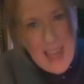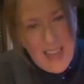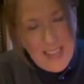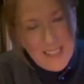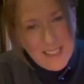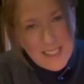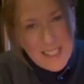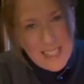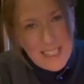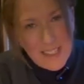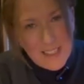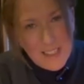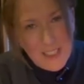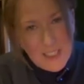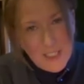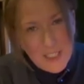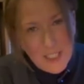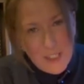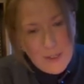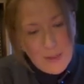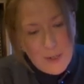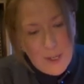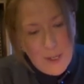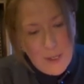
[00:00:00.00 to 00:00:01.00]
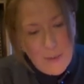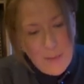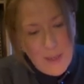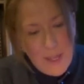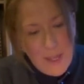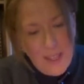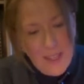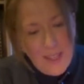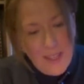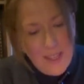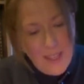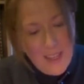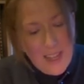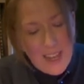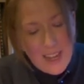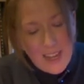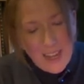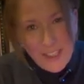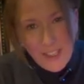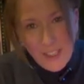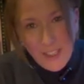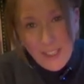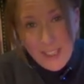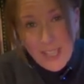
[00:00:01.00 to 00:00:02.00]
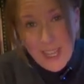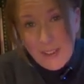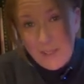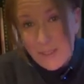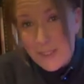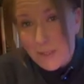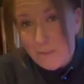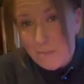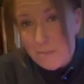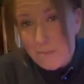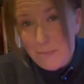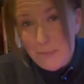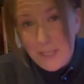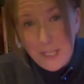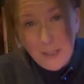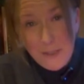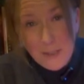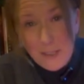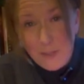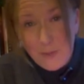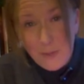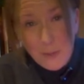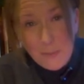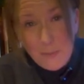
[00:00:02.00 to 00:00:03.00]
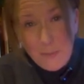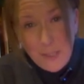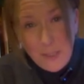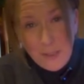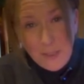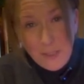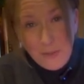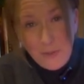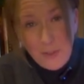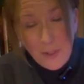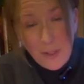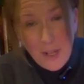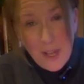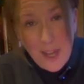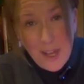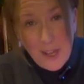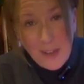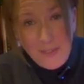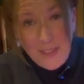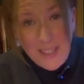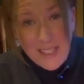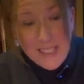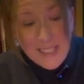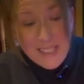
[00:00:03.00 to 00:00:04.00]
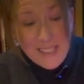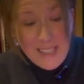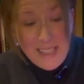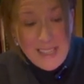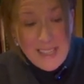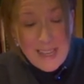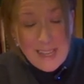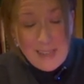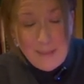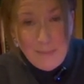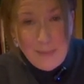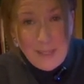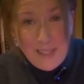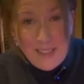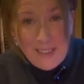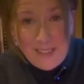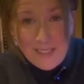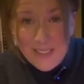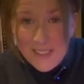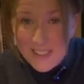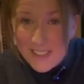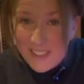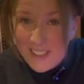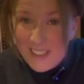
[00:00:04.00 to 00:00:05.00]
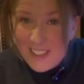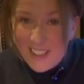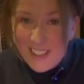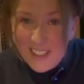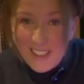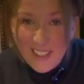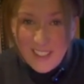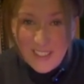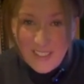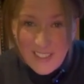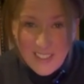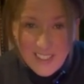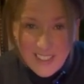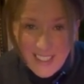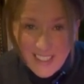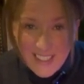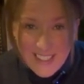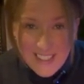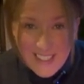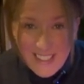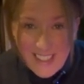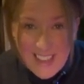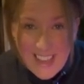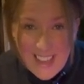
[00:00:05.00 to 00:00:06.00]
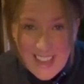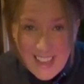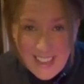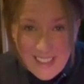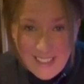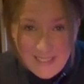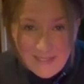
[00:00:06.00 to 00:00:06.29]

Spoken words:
as they start to grow, and I should have some beautiful, beautiful harvests and plants for this year.